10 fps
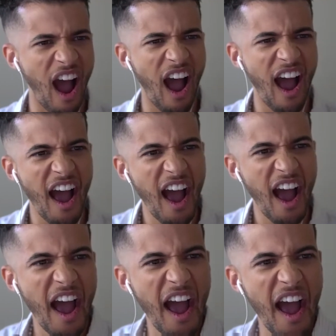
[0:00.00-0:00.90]
that.
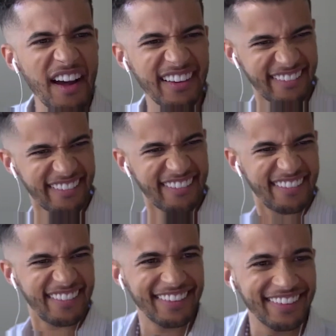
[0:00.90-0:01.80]
I'm like, you know
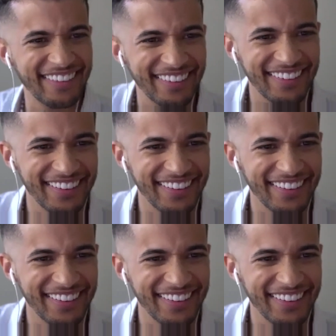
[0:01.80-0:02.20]
what? At this